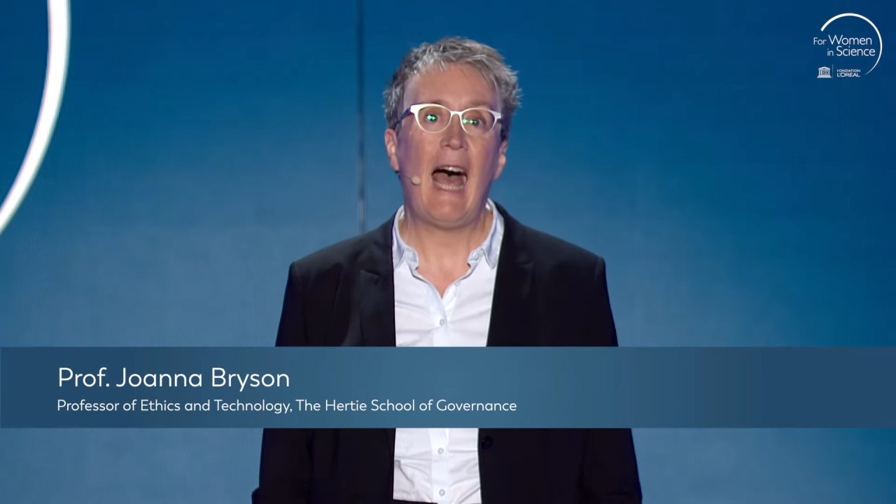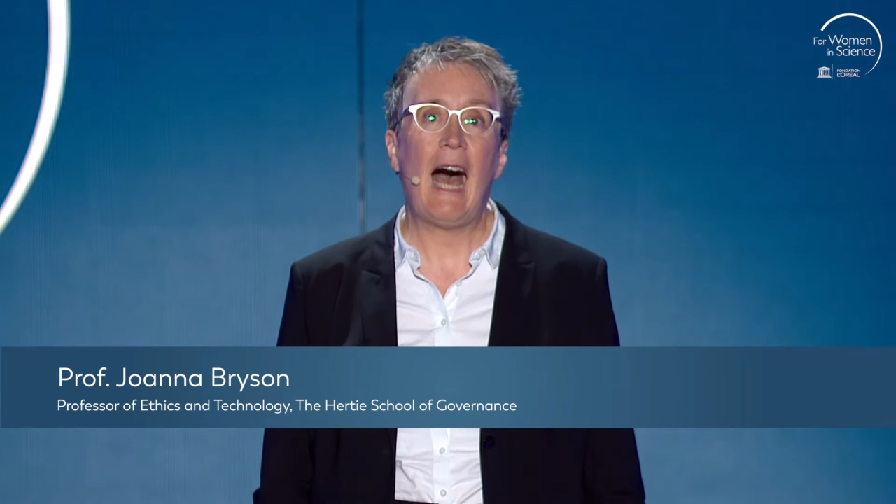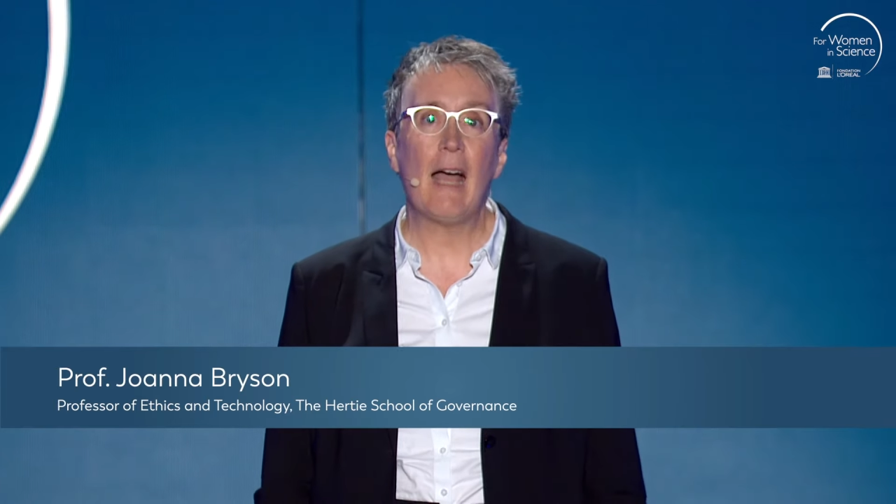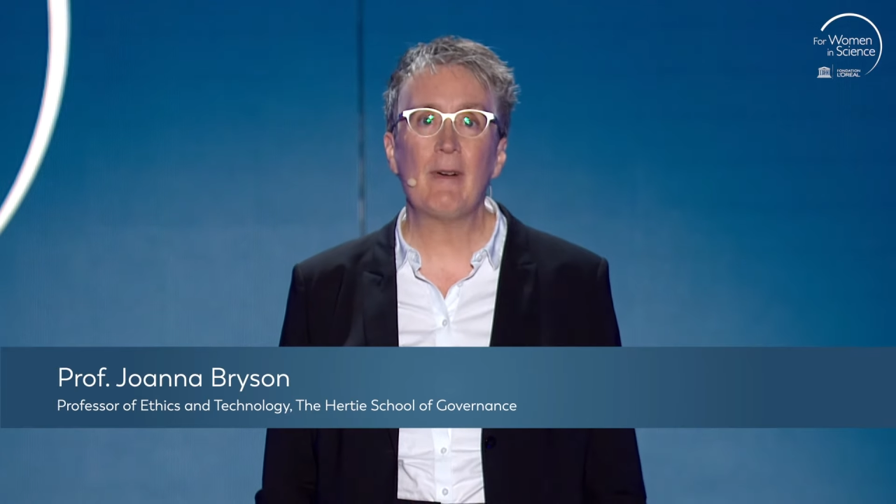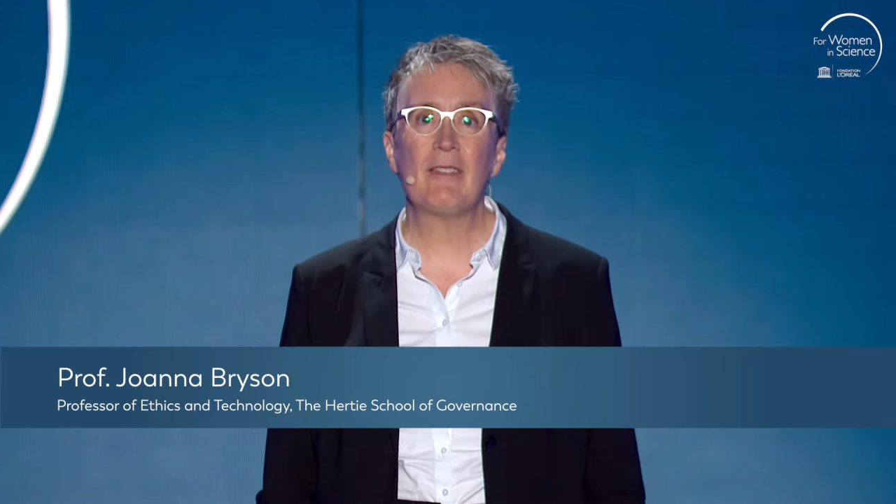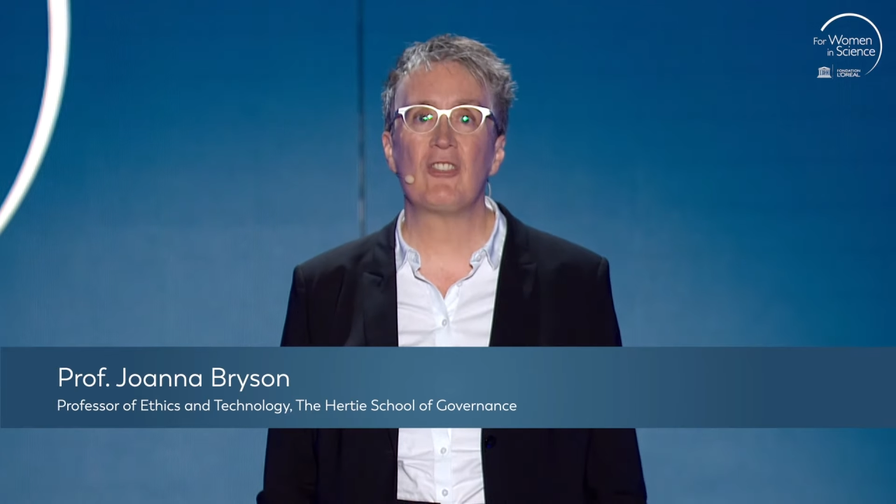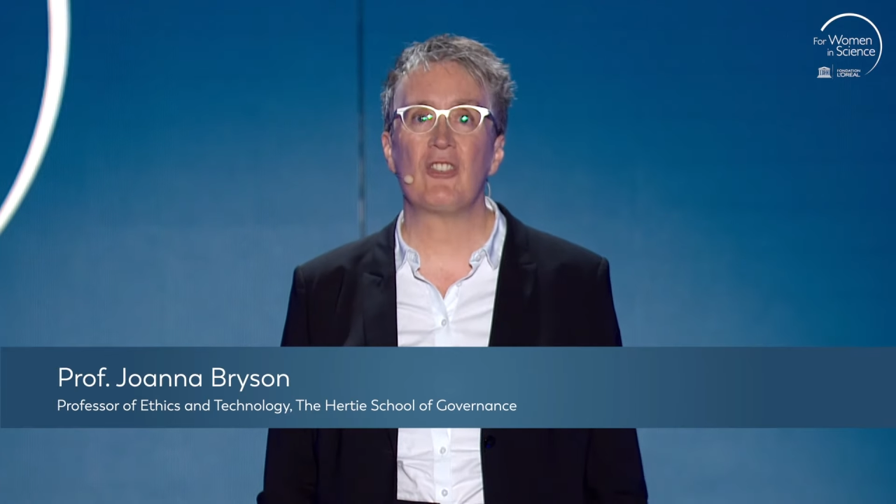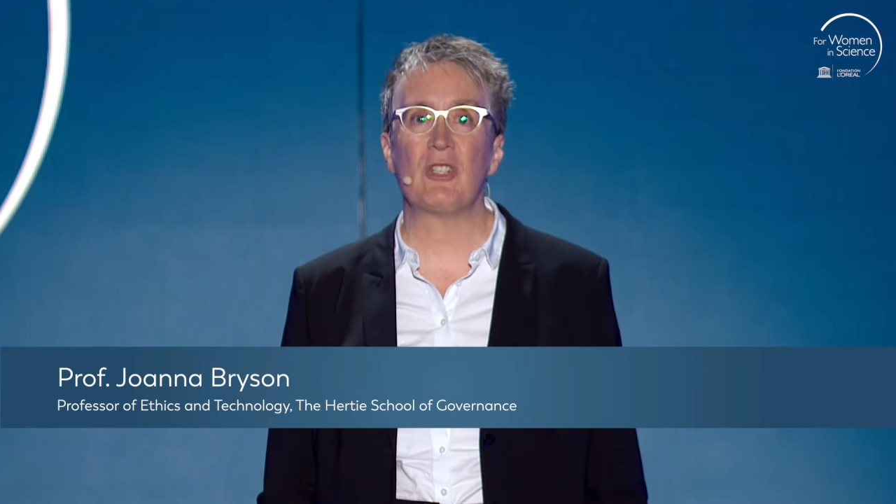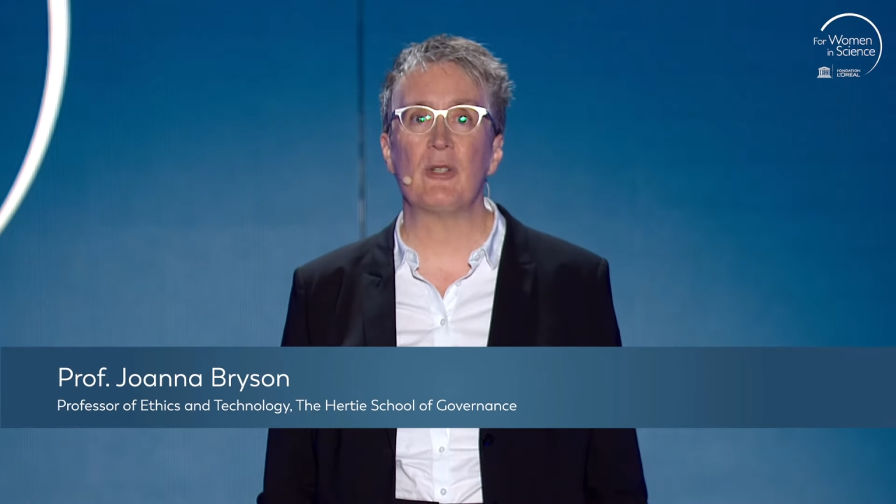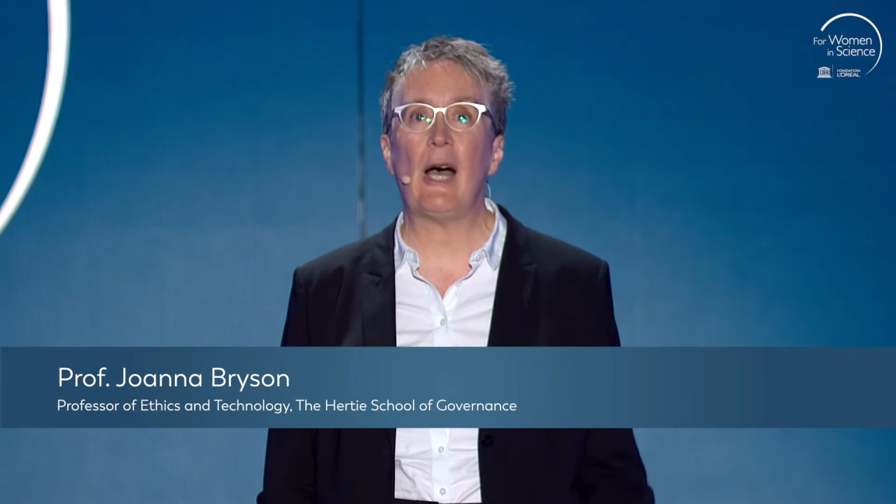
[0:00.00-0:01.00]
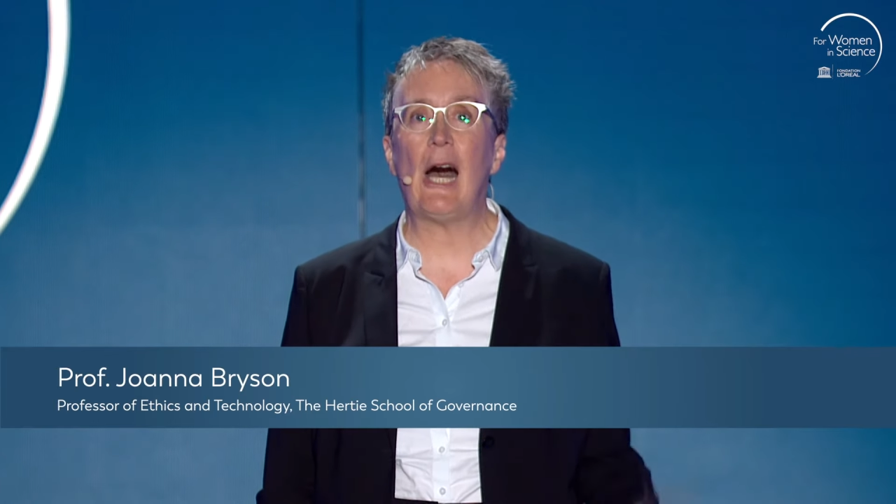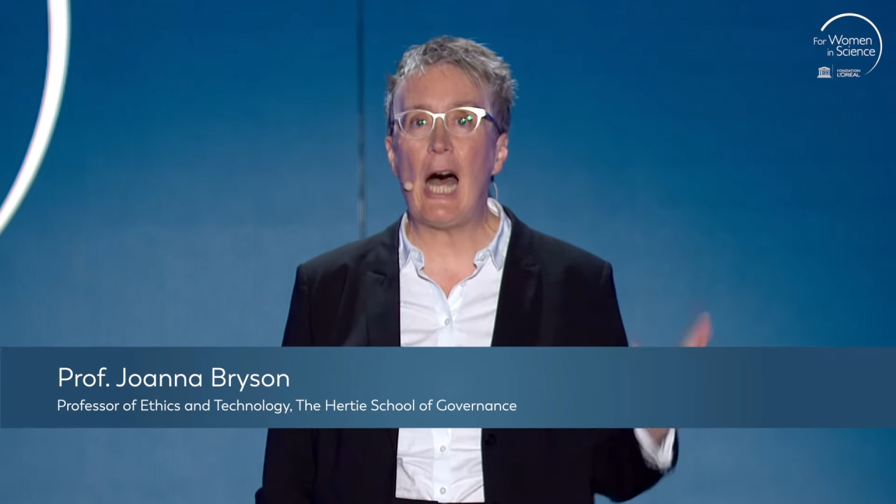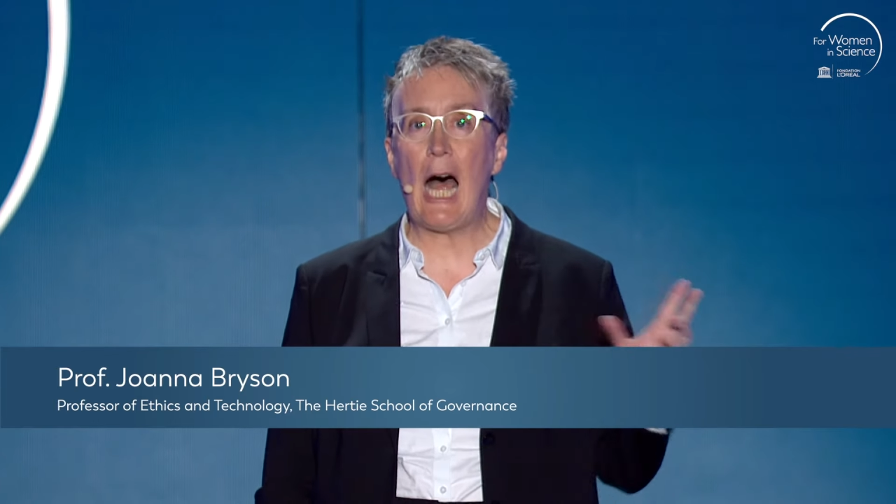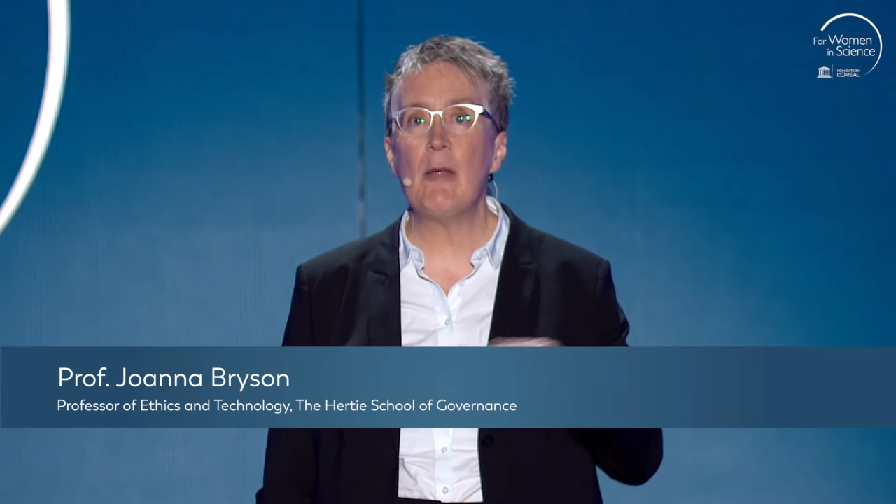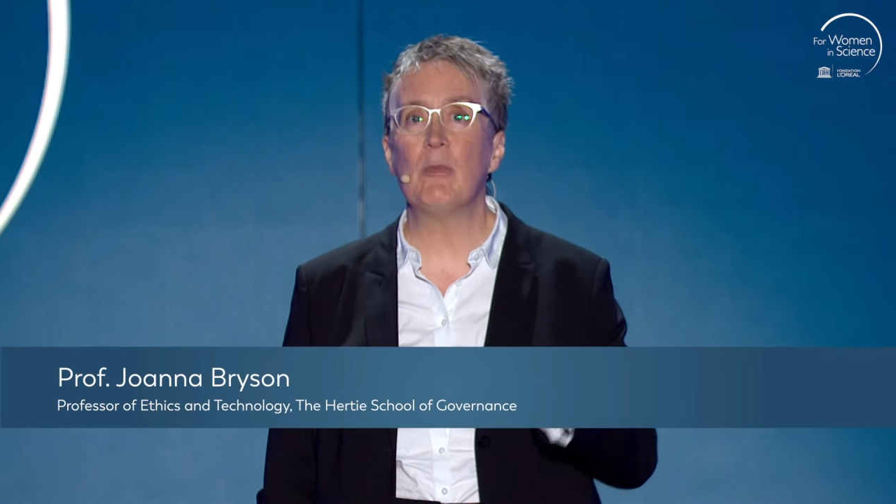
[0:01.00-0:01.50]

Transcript: I want to show you how I